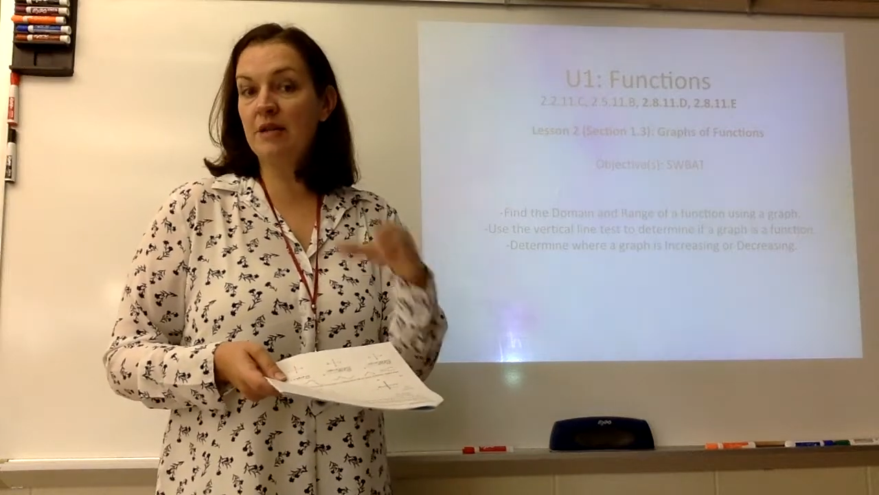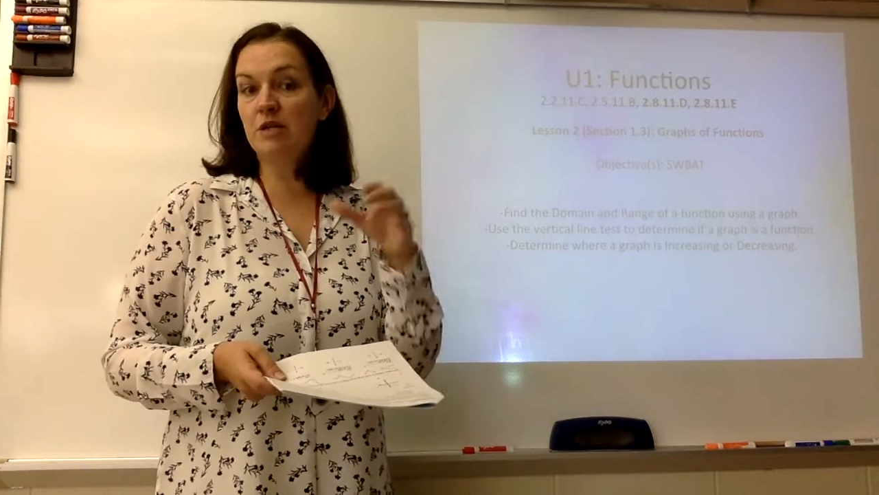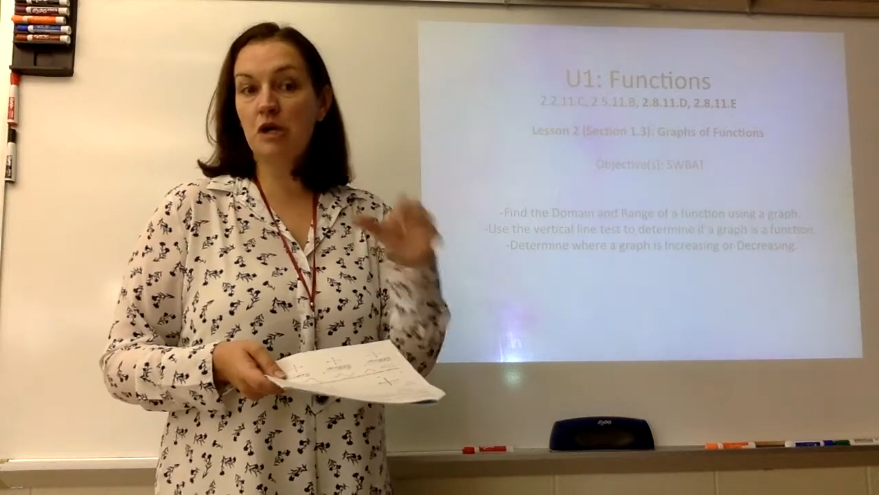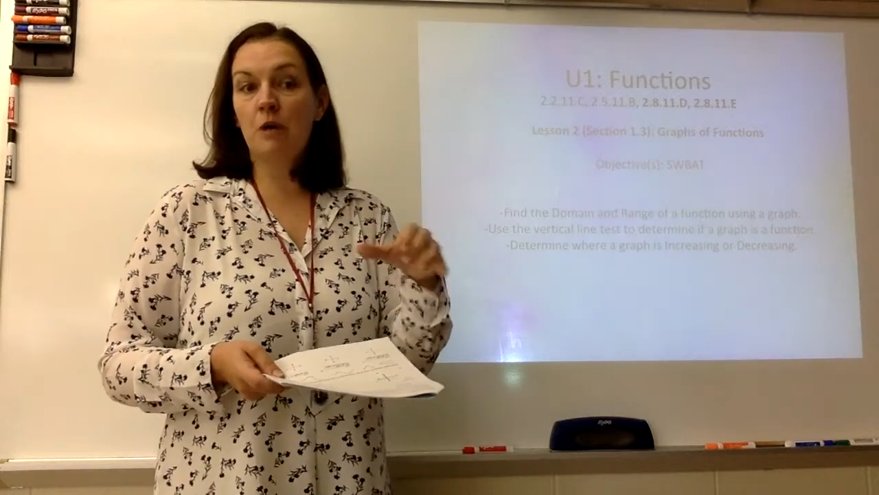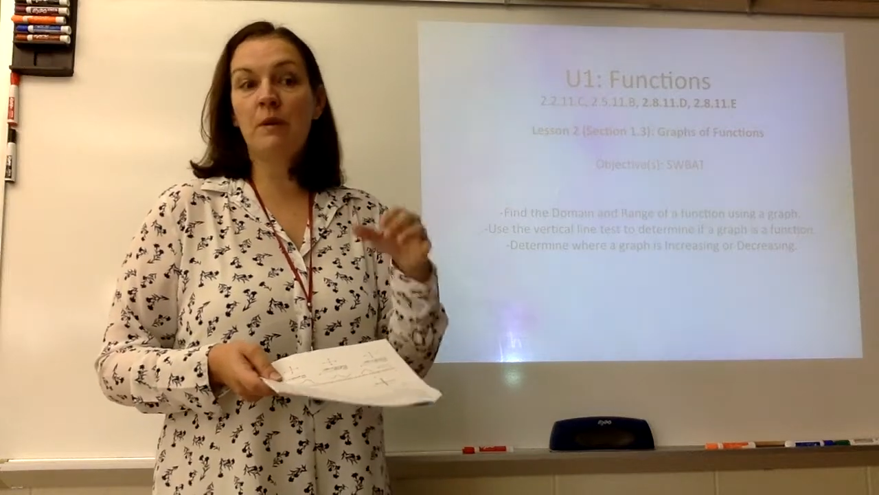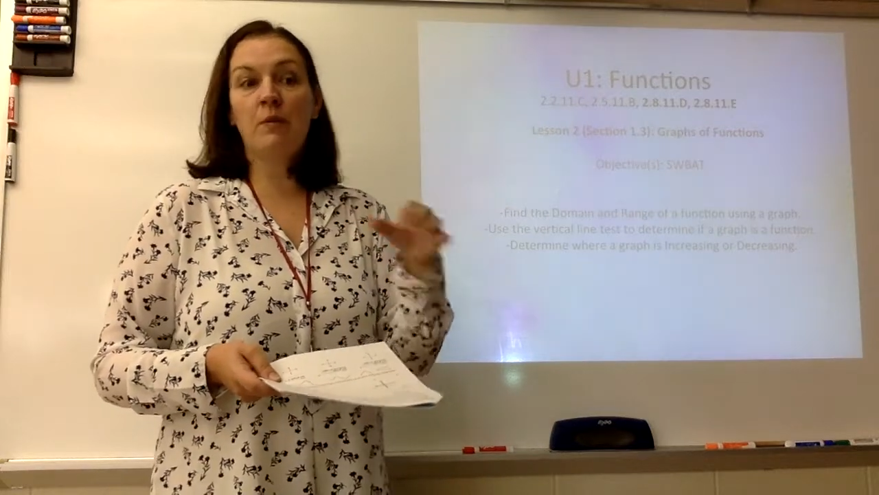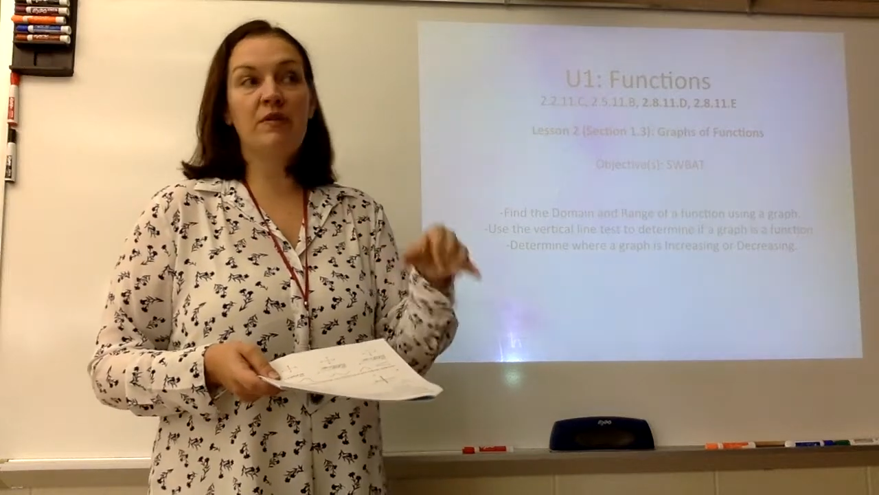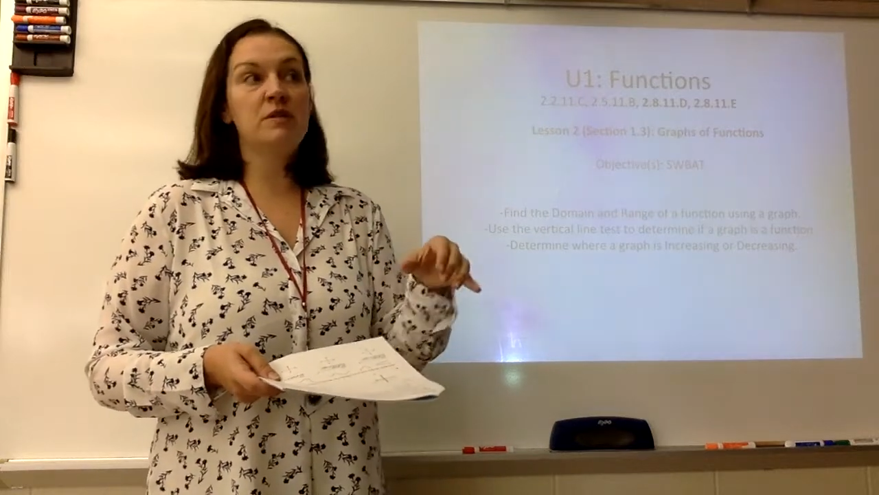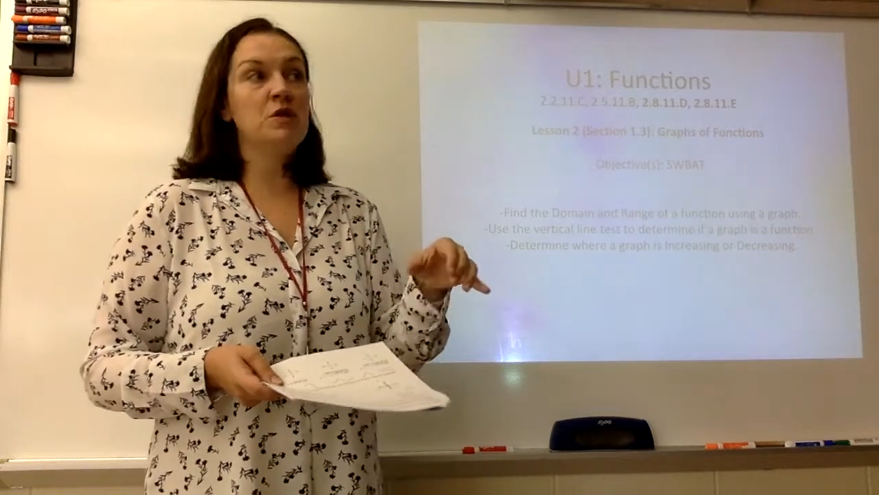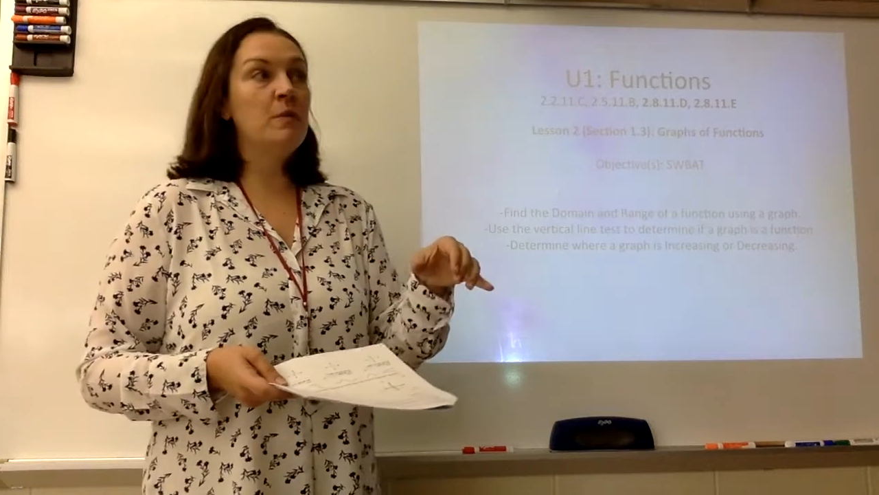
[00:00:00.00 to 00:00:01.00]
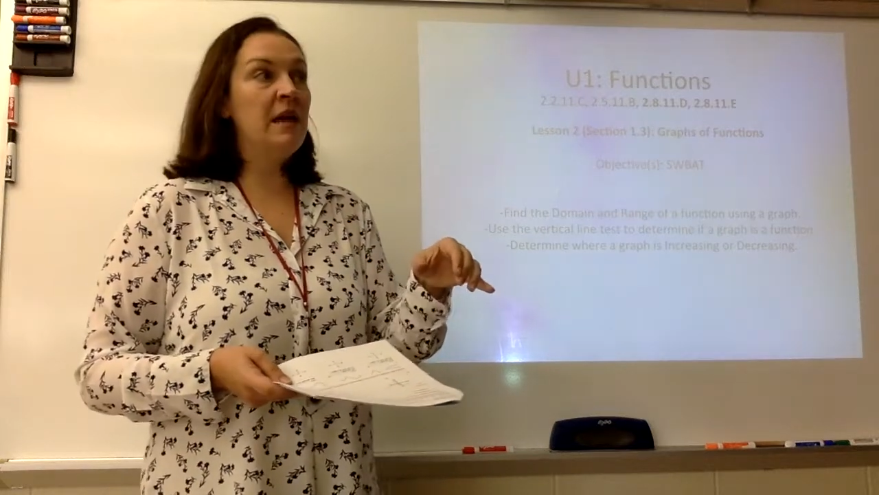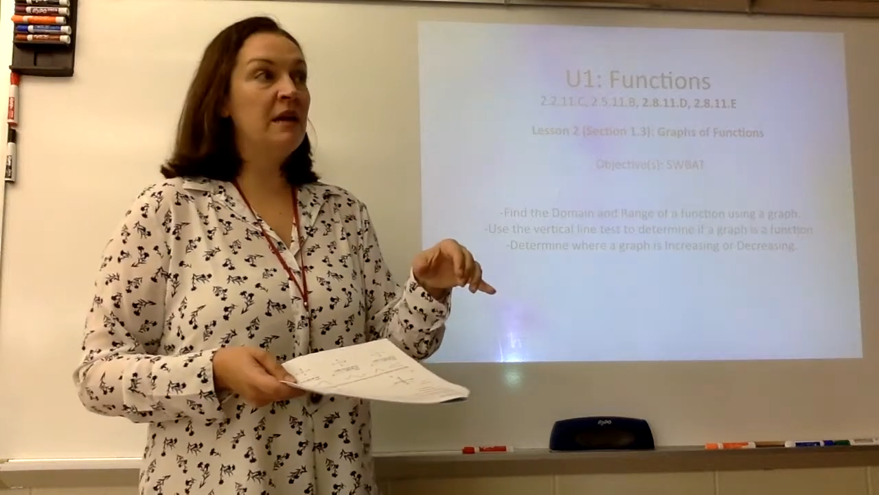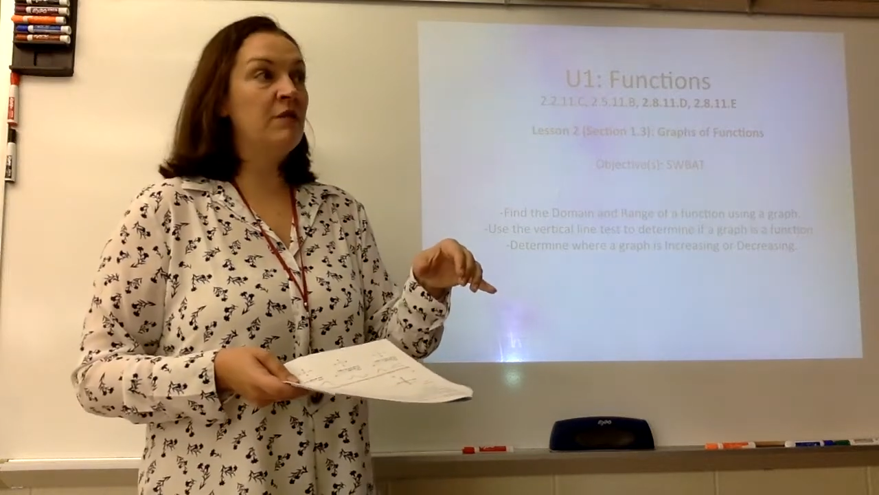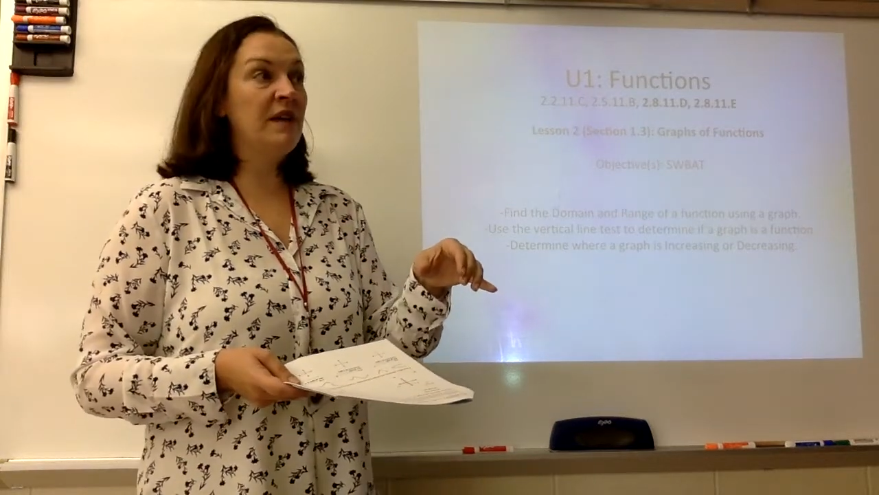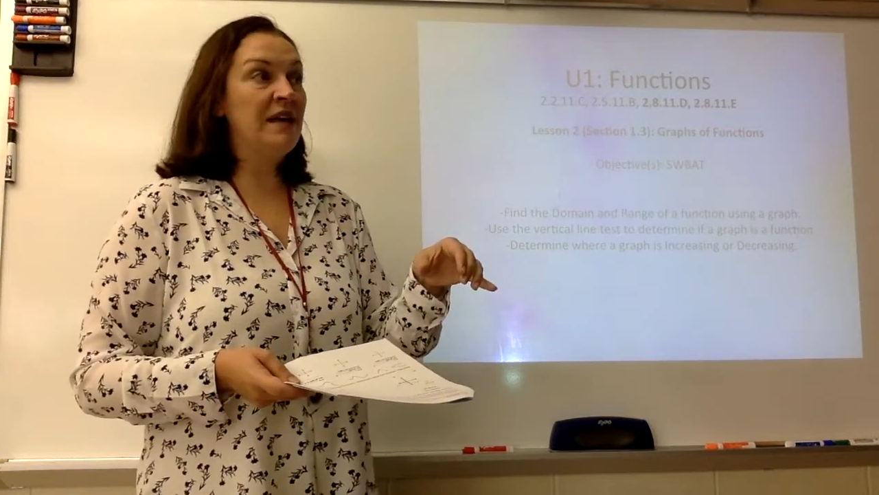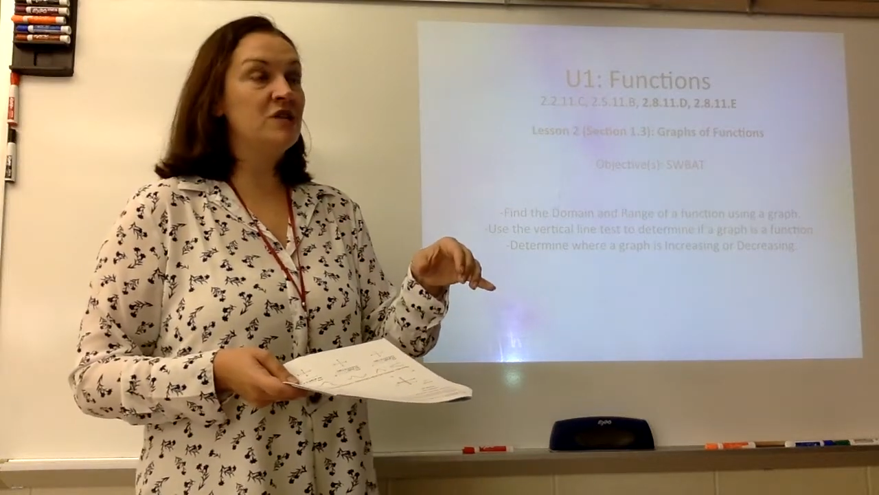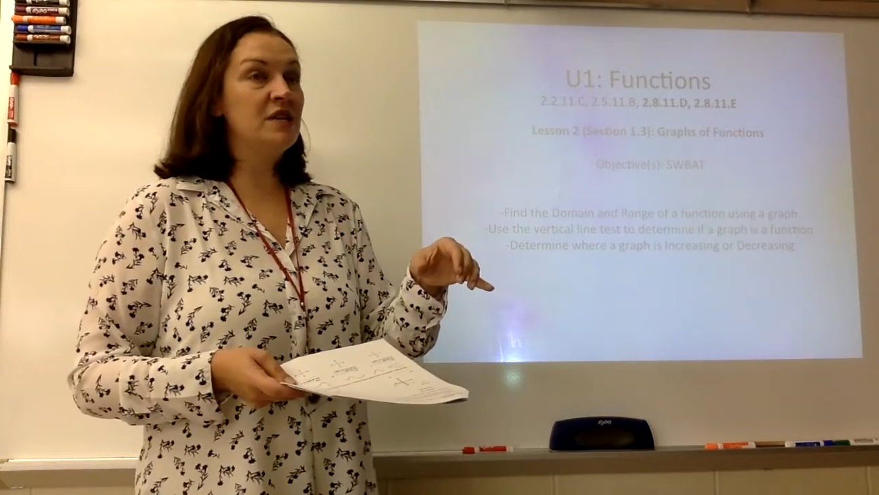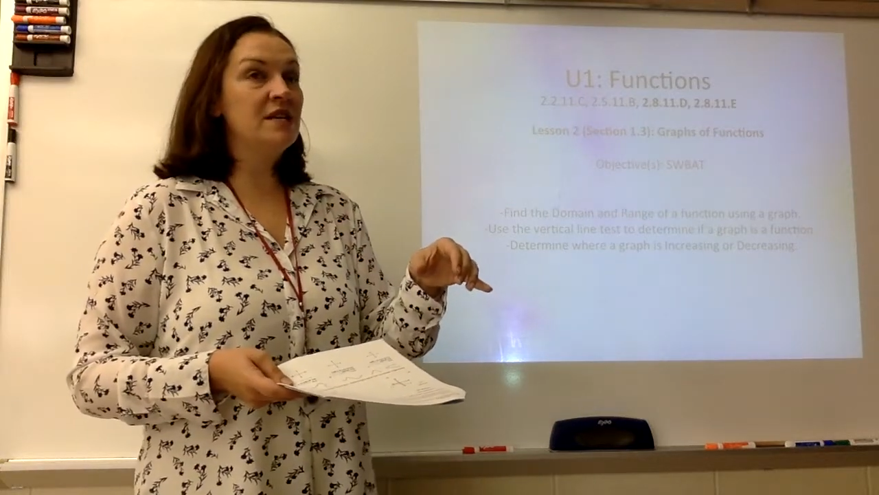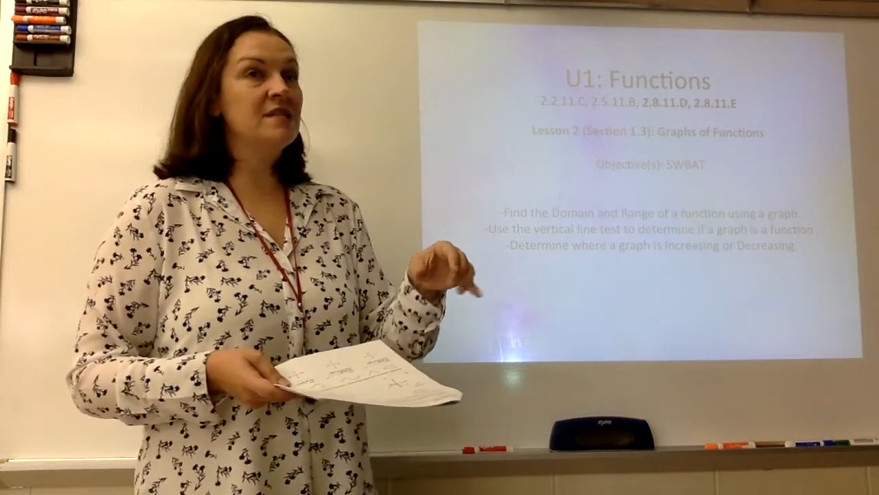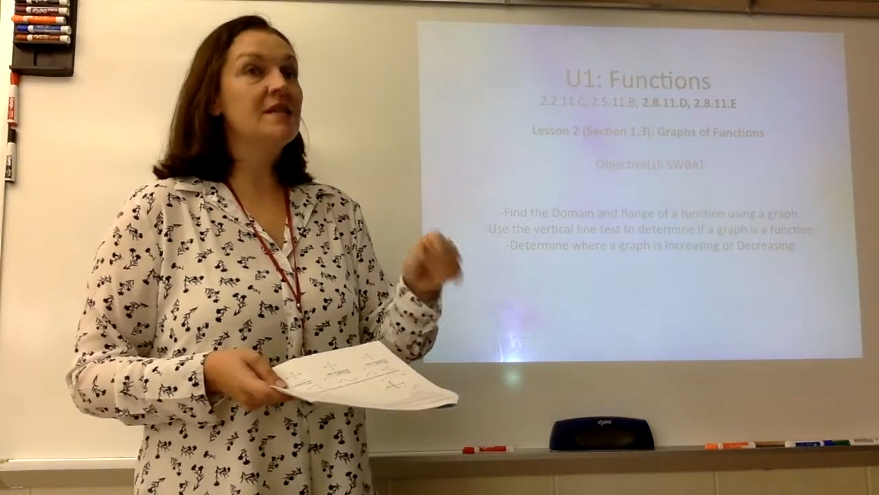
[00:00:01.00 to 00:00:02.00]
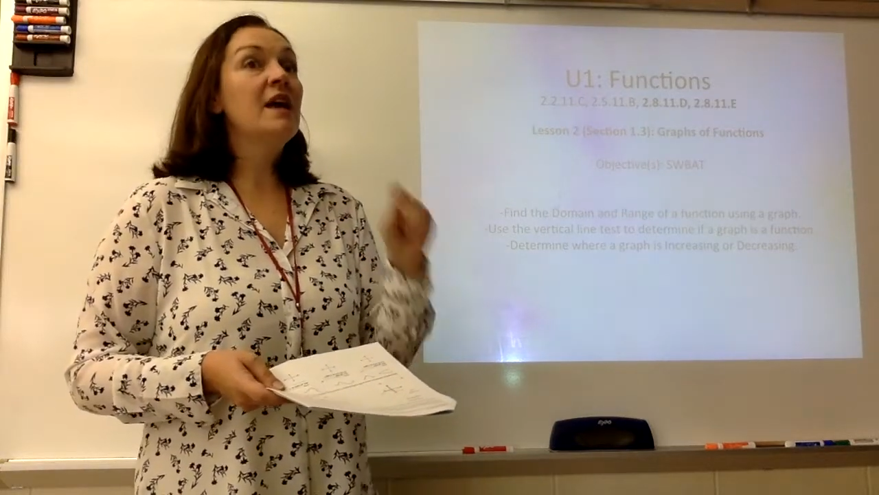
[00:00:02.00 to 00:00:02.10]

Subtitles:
determine what the domain and range is